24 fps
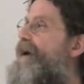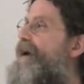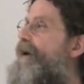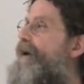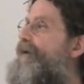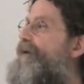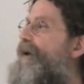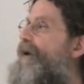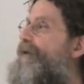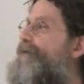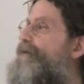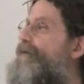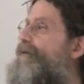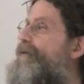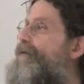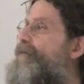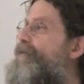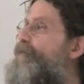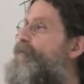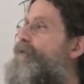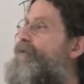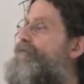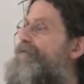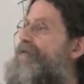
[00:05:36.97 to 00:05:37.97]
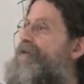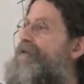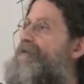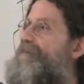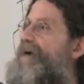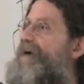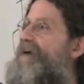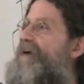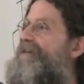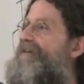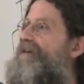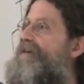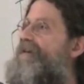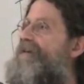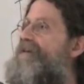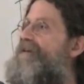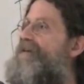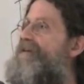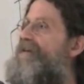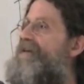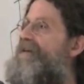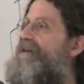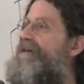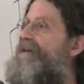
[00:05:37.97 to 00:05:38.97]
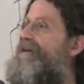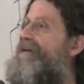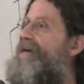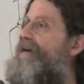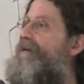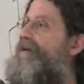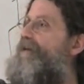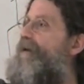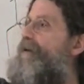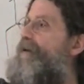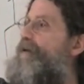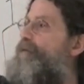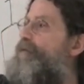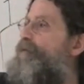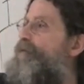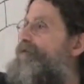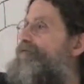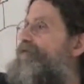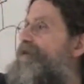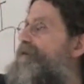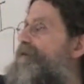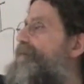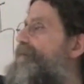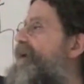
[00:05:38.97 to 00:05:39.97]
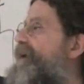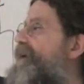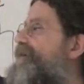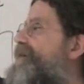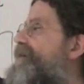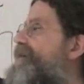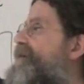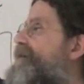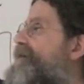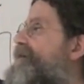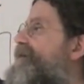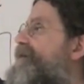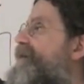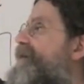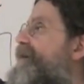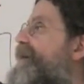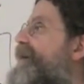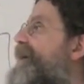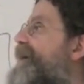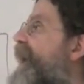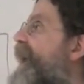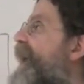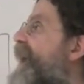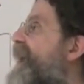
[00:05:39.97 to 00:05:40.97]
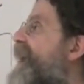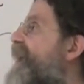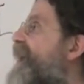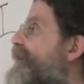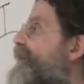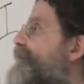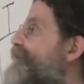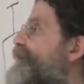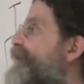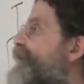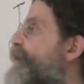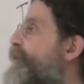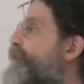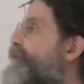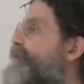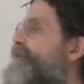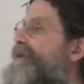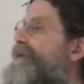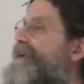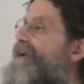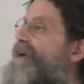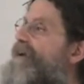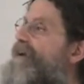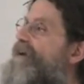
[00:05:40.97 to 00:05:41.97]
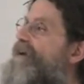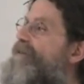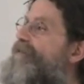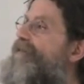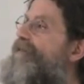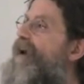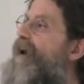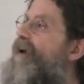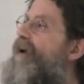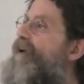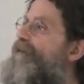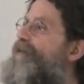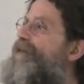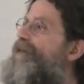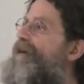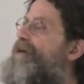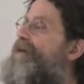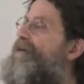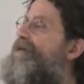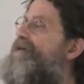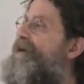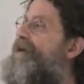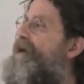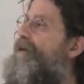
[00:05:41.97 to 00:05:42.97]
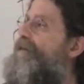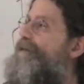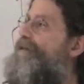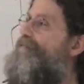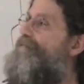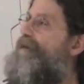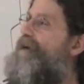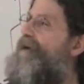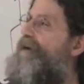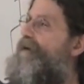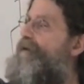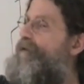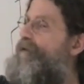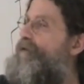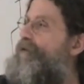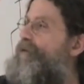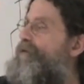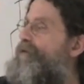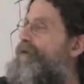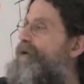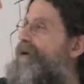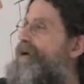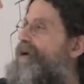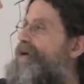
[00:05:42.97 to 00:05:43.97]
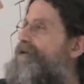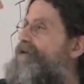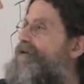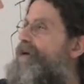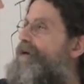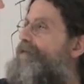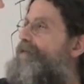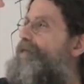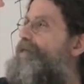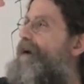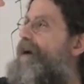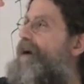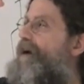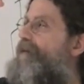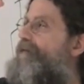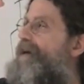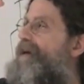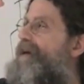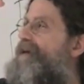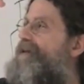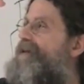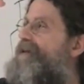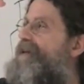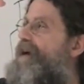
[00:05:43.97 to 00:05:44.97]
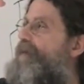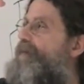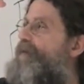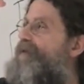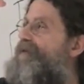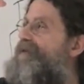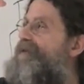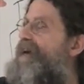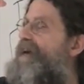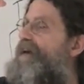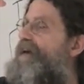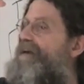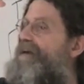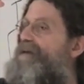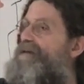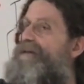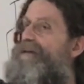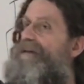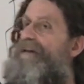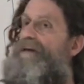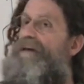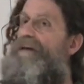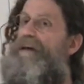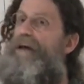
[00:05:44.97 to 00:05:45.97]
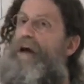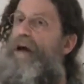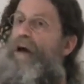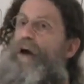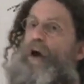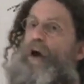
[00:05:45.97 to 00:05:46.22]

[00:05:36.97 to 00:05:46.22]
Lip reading: Another will respond to this line. Another will respond to this line, if and only if these three neurons are firing simultaneously.